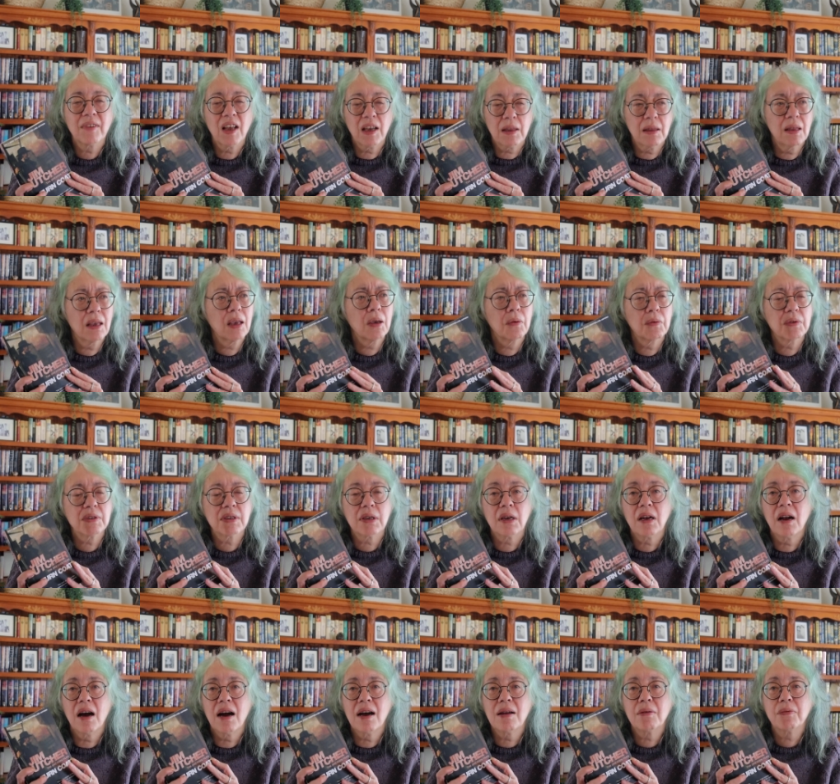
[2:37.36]
I think it was
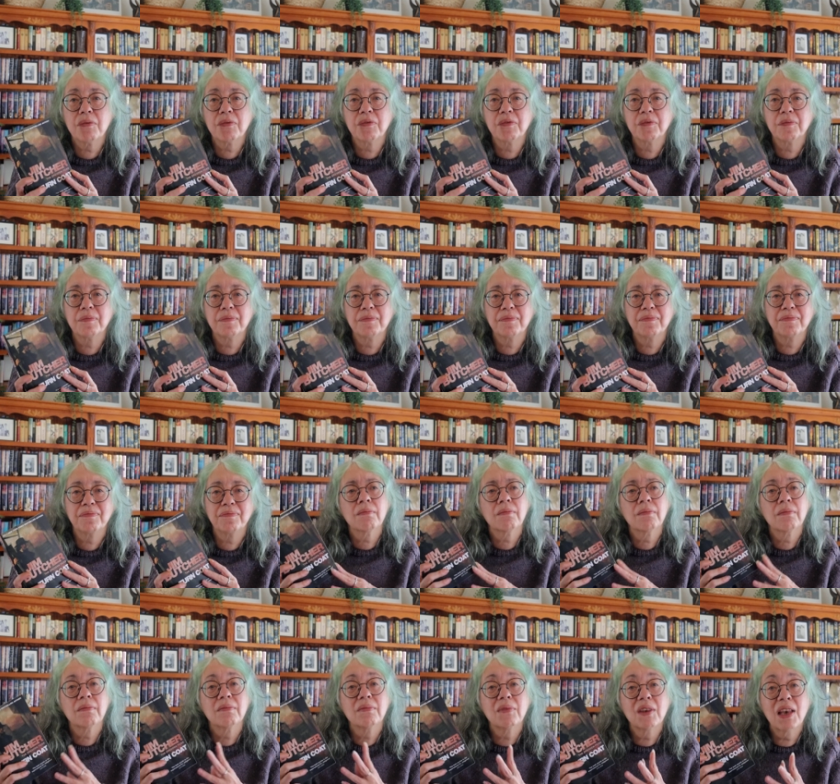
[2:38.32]
a knife.
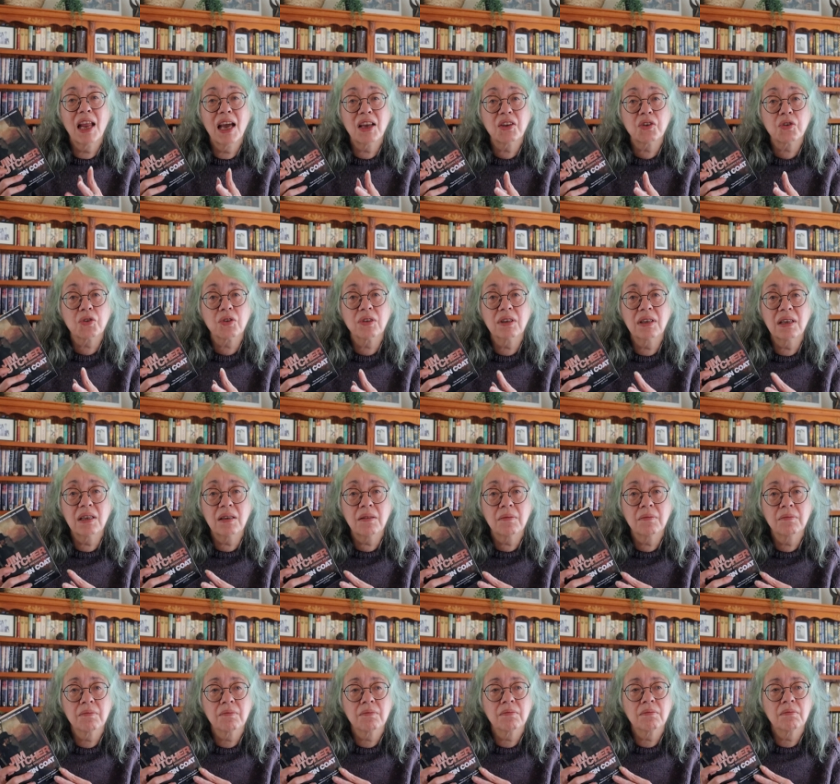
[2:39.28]
Naturally,
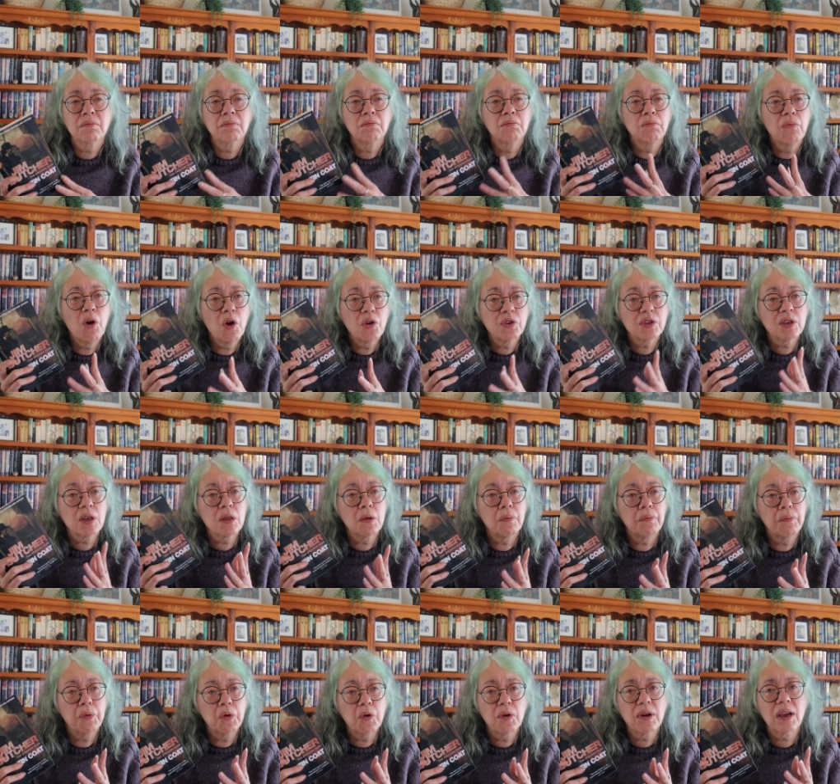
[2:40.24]
most of the
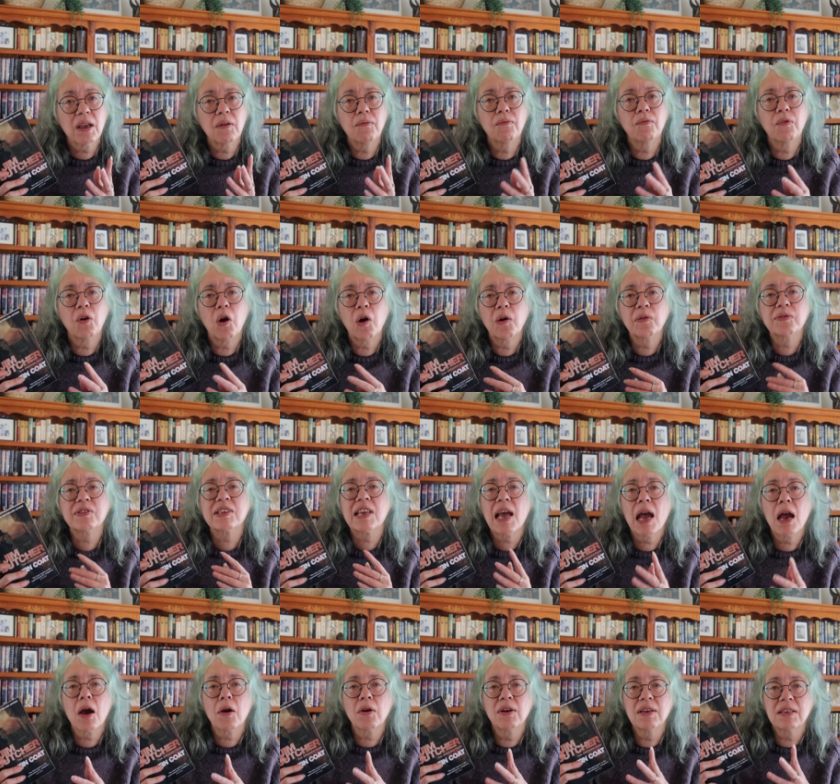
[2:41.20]
book involves
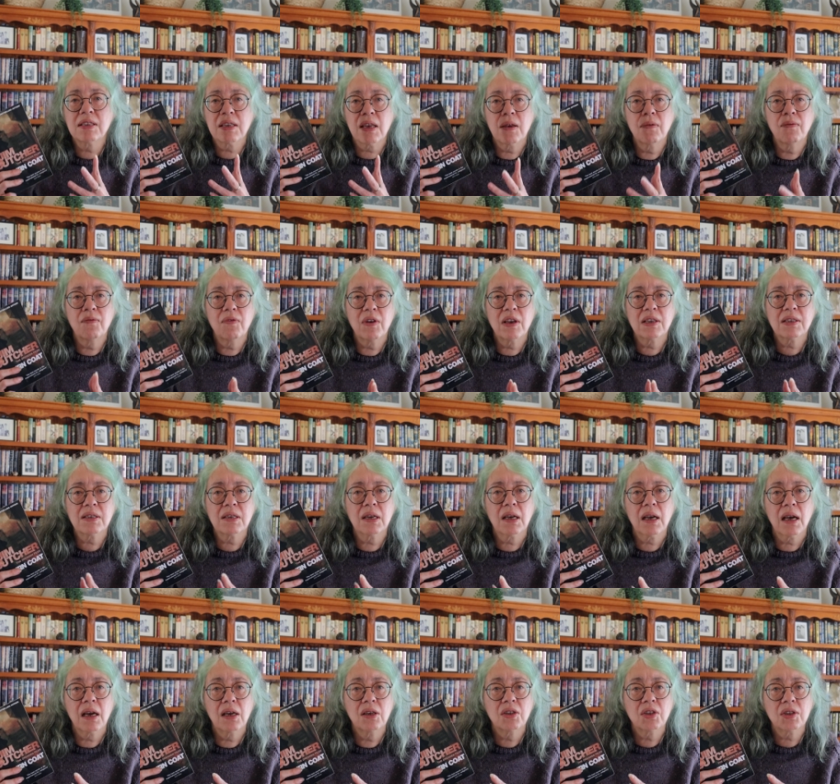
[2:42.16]
Harry's
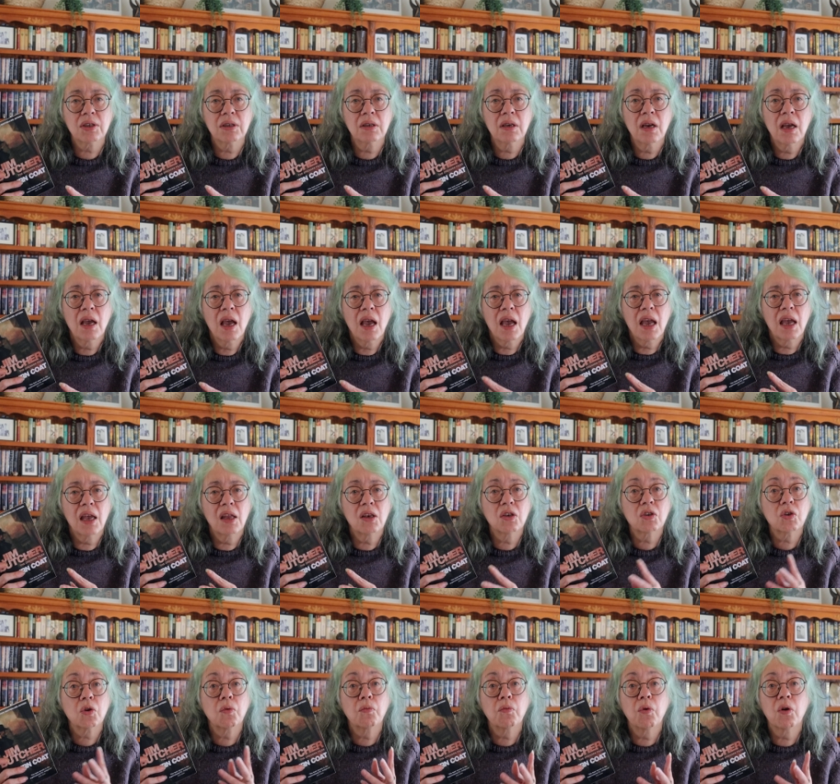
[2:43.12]
investigation
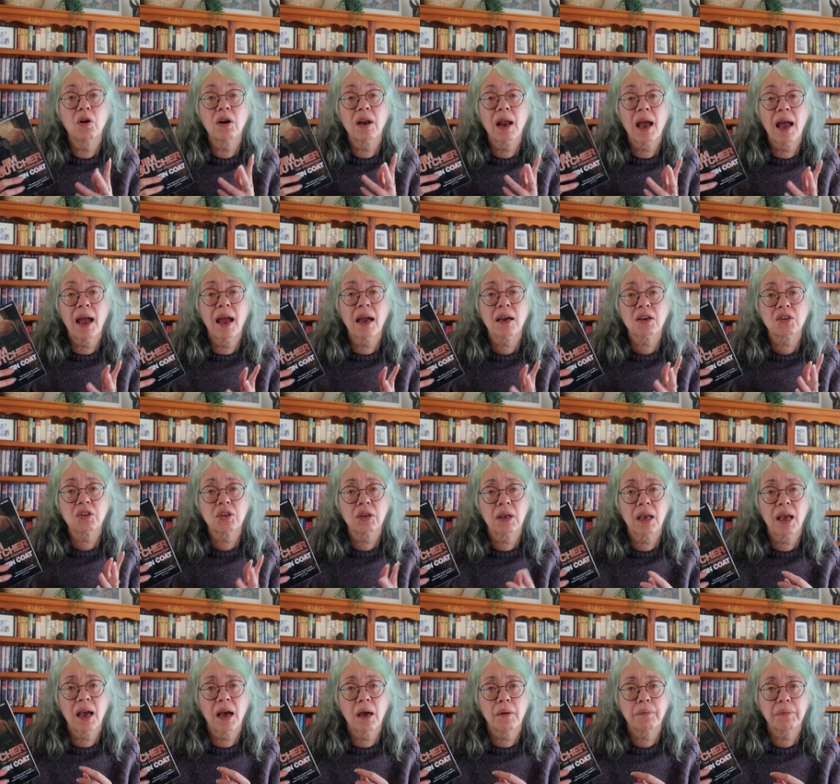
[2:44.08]
into what
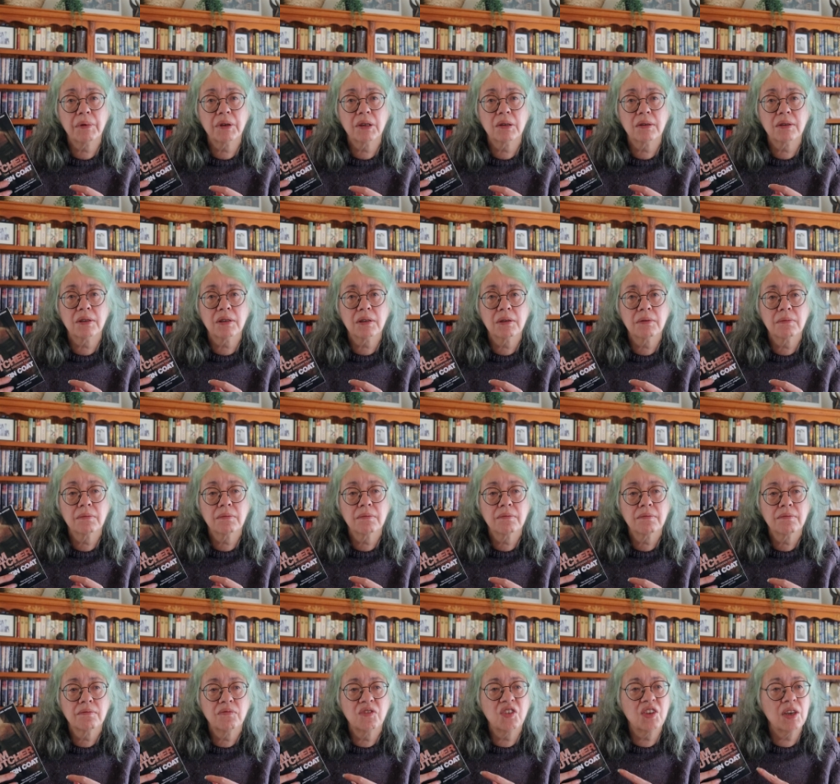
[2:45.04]
actually happened.
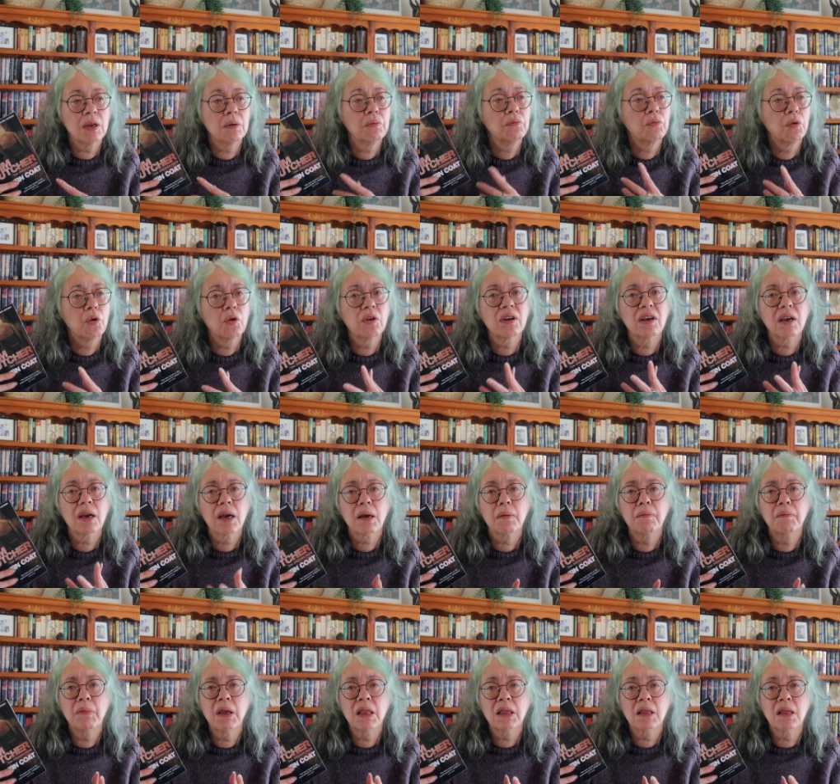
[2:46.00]
Did Morgan
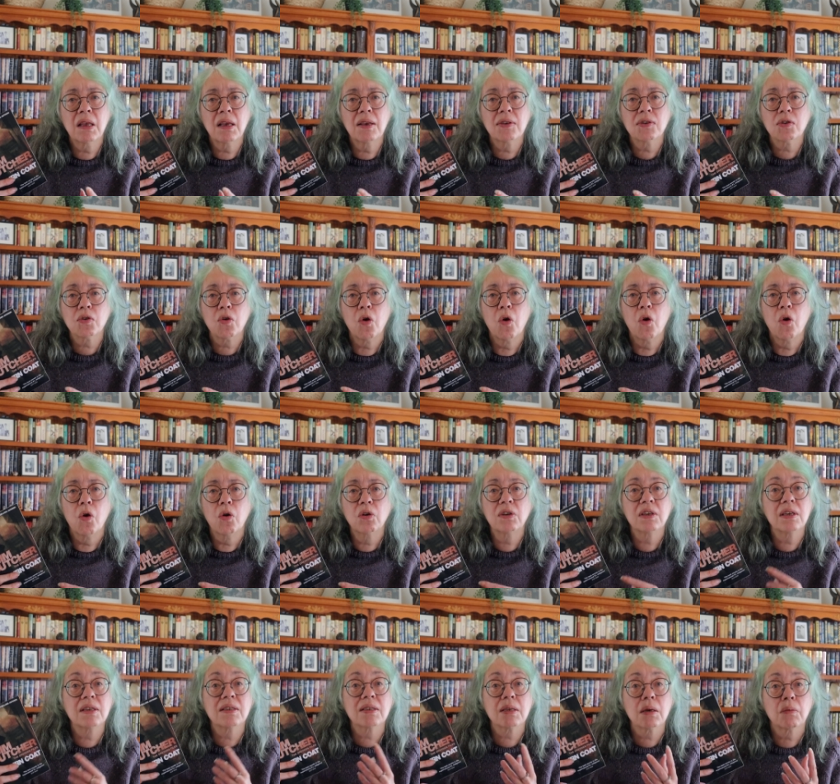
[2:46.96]
commit this or
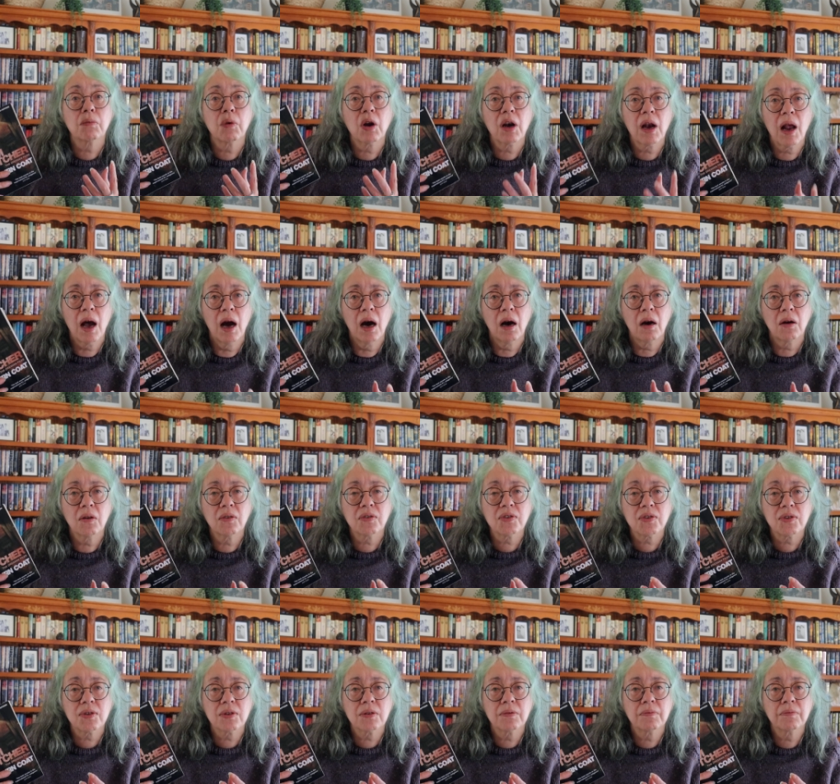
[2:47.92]
did someone
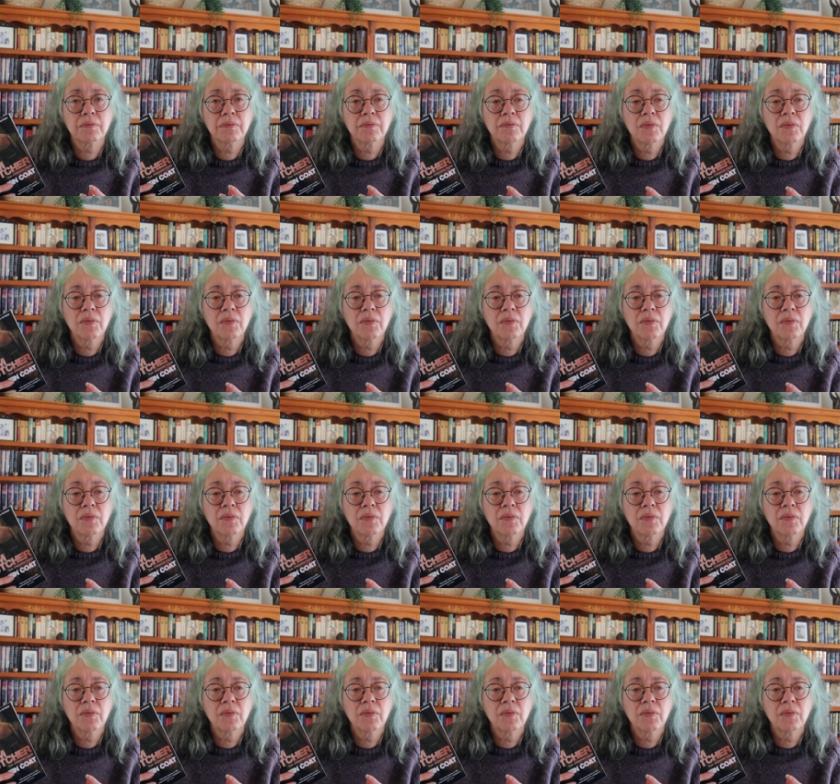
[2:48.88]
else?